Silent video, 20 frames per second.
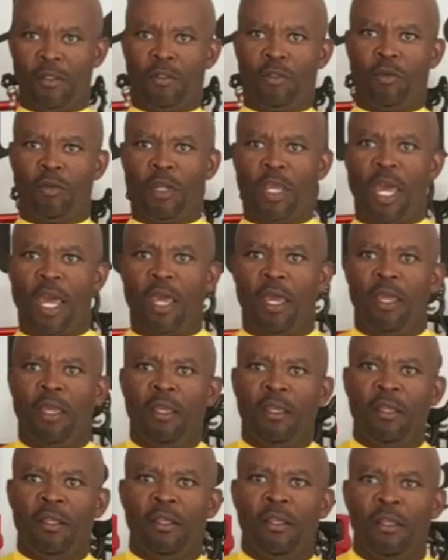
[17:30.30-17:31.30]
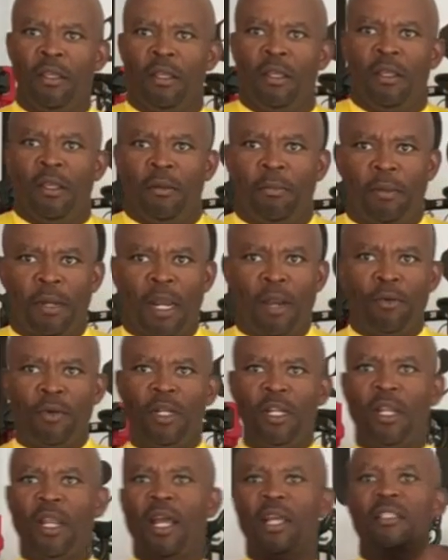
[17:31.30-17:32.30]
it's okay. But I
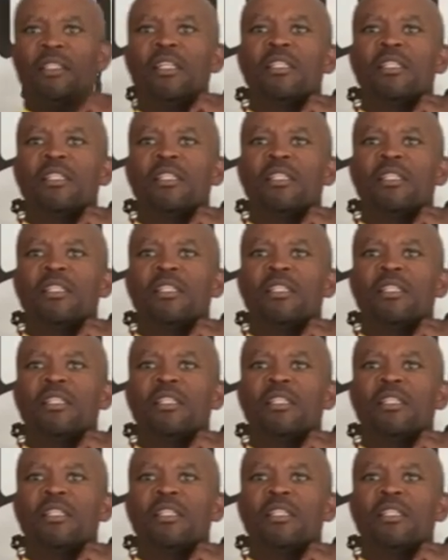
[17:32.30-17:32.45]
really like